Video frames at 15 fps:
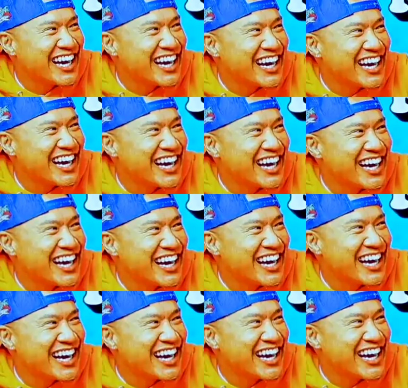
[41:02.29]

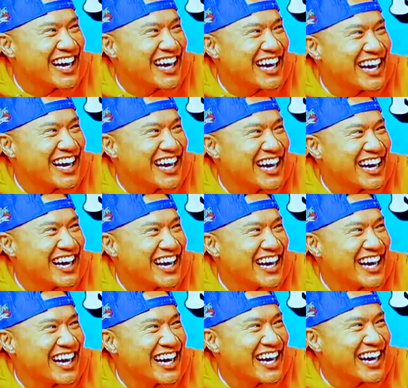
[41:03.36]

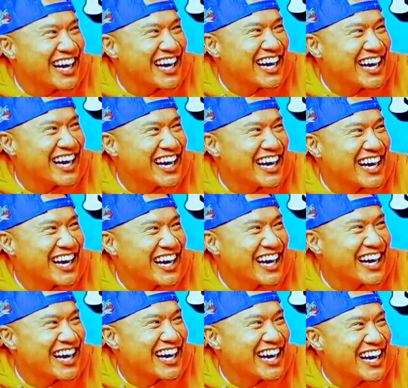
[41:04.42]

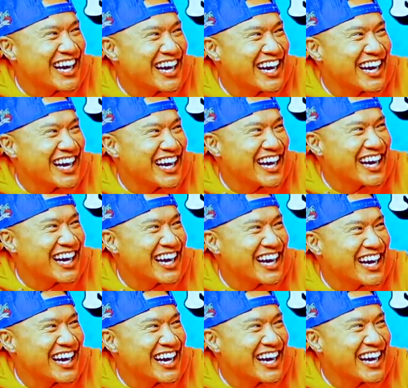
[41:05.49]

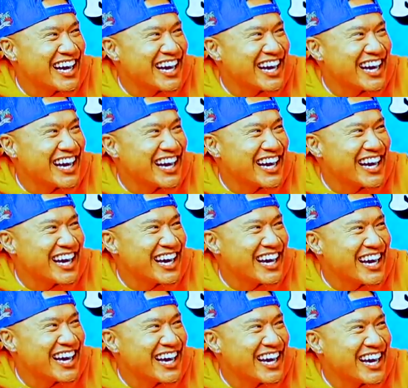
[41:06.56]

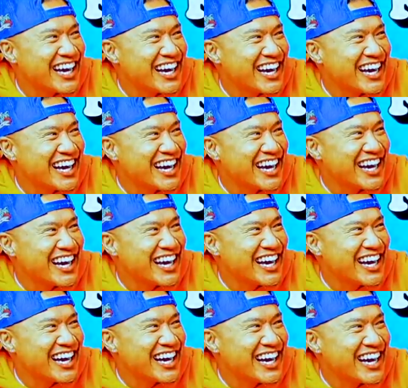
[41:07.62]

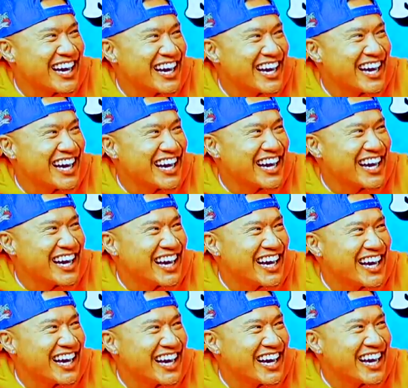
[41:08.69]

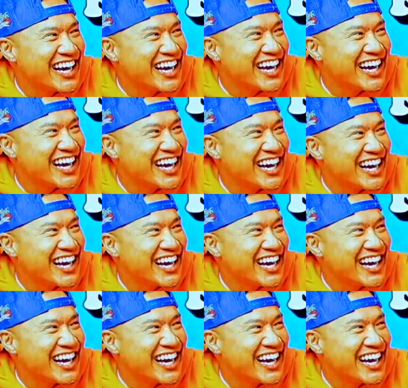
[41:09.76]
(not speaking)